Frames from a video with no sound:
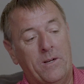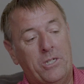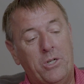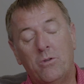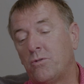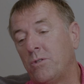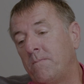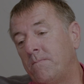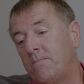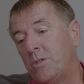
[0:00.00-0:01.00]
my
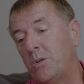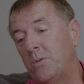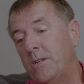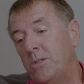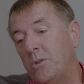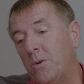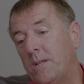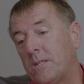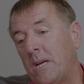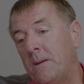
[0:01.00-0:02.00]
children to
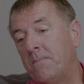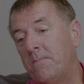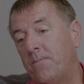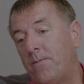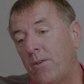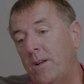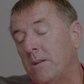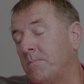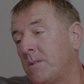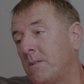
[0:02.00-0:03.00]
enjoy the same
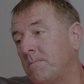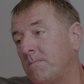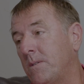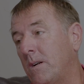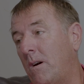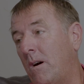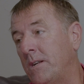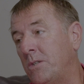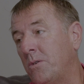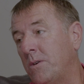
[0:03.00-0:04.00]
freedoms
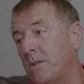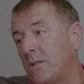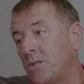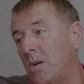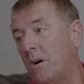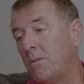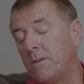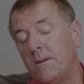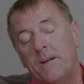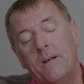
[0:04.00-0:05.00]
that I enjoyed as a
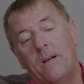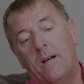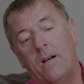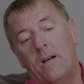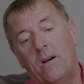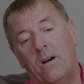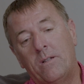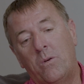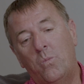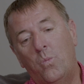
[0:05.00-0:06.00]
child.
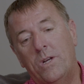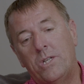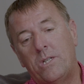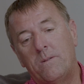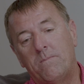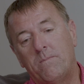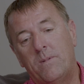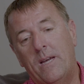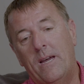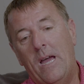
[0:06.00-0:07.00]
I don't wish
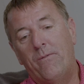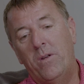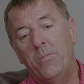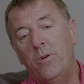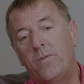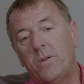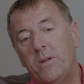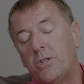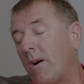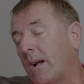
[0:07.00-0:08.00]
their every
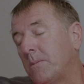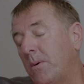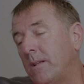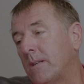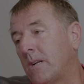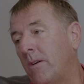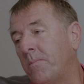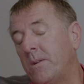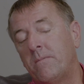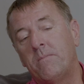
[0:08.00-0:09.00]
move to be tracked by this
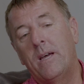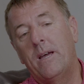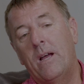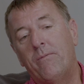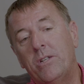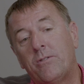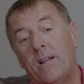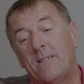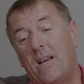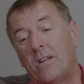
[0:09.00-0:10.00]
government, their
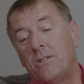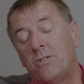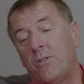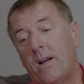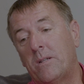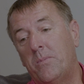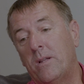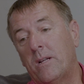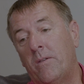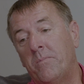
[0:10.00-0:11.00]
every transaction
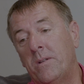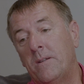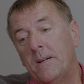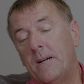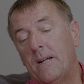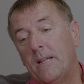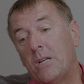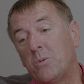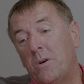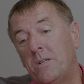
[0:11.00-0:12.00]
tracked by the government.
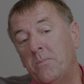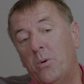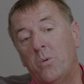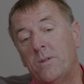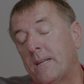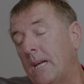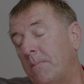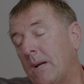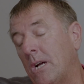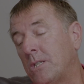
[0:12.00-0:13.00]
That's why it's important
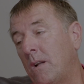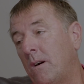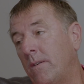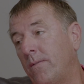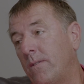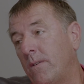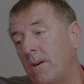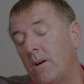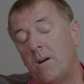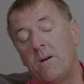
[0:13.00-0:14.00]
to keep cash alive.